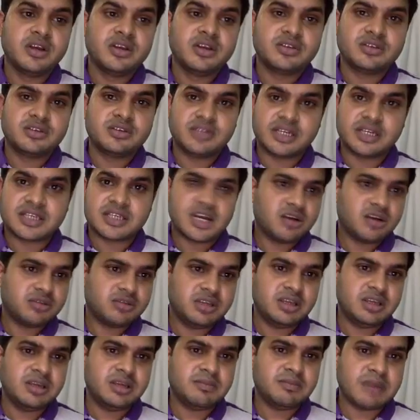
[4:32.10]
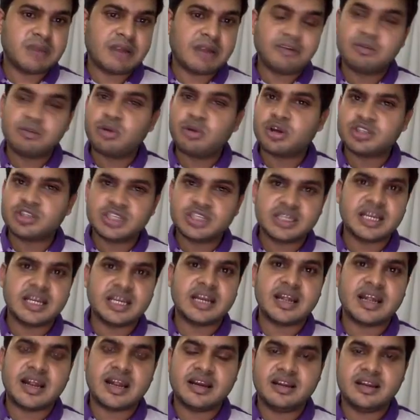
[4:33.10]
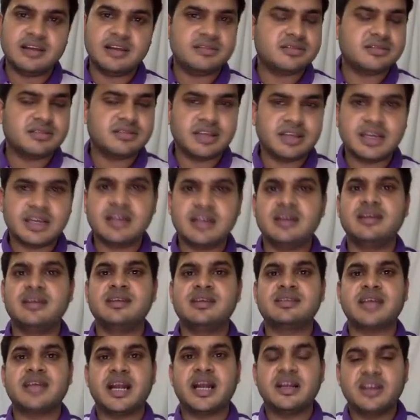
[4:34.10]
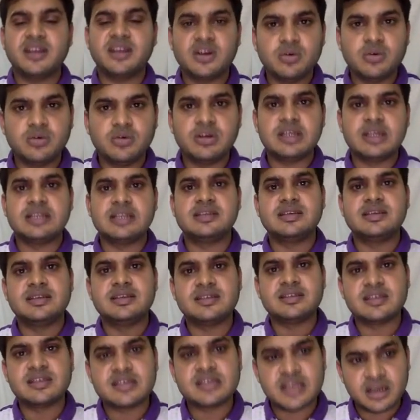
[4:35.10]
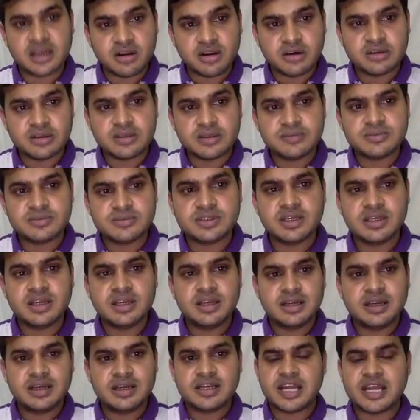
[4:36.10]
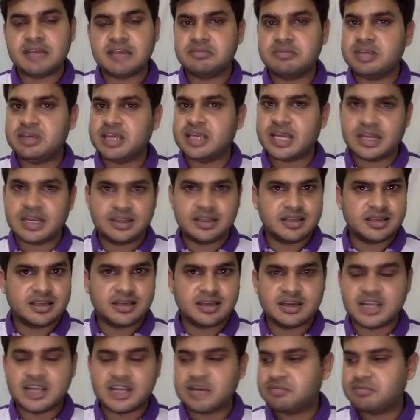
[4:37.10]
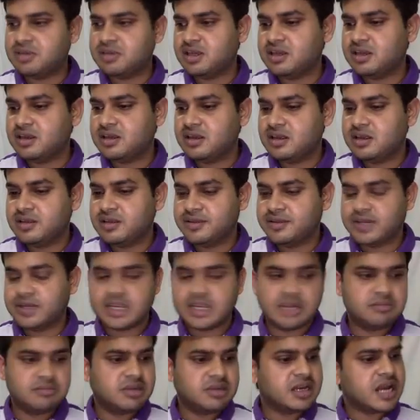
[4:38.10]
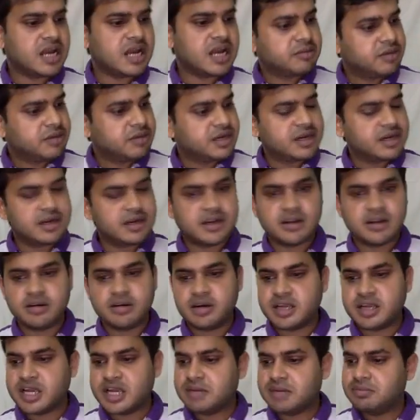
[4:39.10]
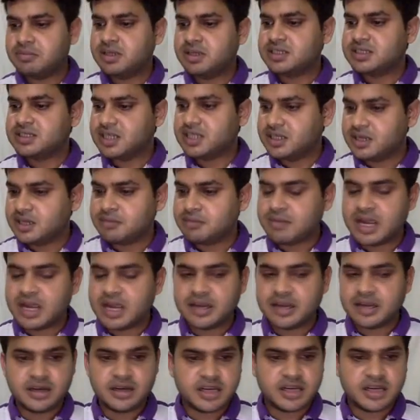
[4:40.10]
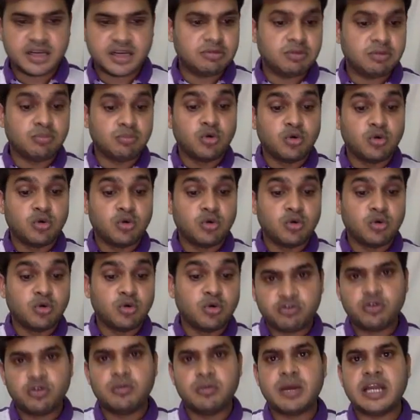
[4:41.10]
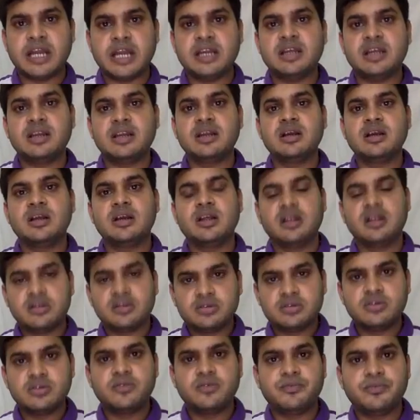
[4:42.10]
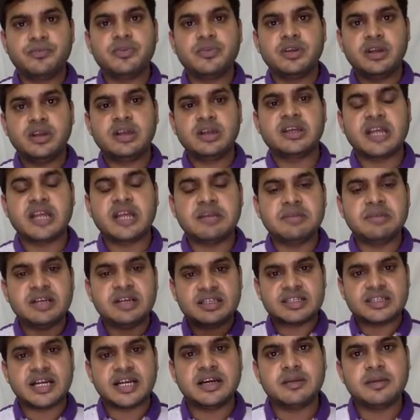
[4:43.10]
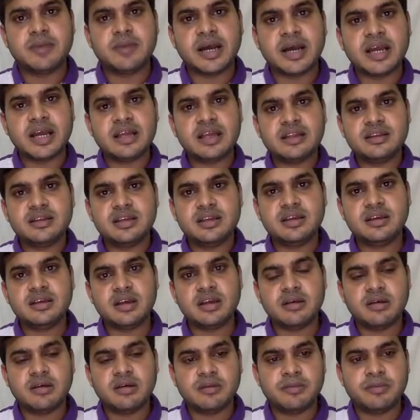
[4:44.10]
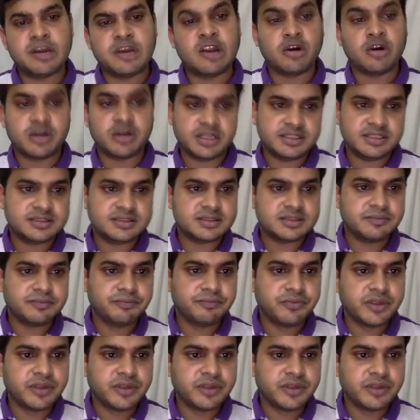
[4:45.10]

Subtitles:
So that's how the private blockchain can handle. So they can decide their own consensus algorithms. It can be anything. It can be an arbitrator, or it can be a senior miner, it can be more powerful miner. So it can be decided by the priorities,